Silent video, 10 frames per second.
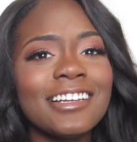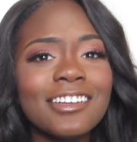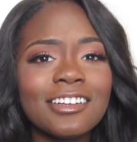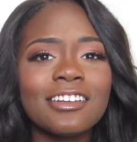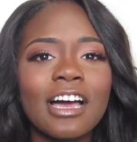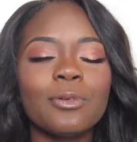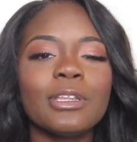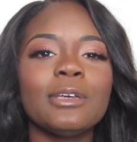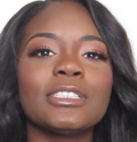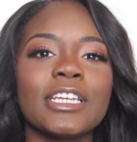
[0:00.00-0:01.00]
oh, I
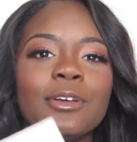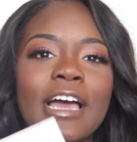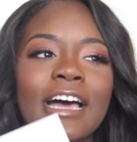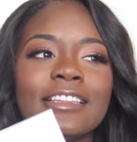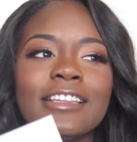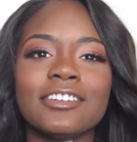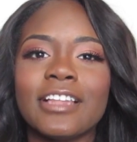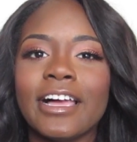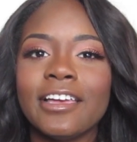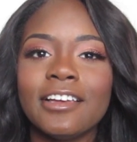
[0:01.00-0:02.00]
really wish they had their
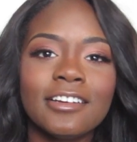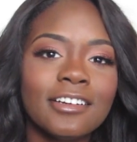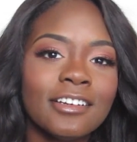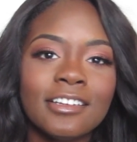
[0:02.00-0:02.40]
like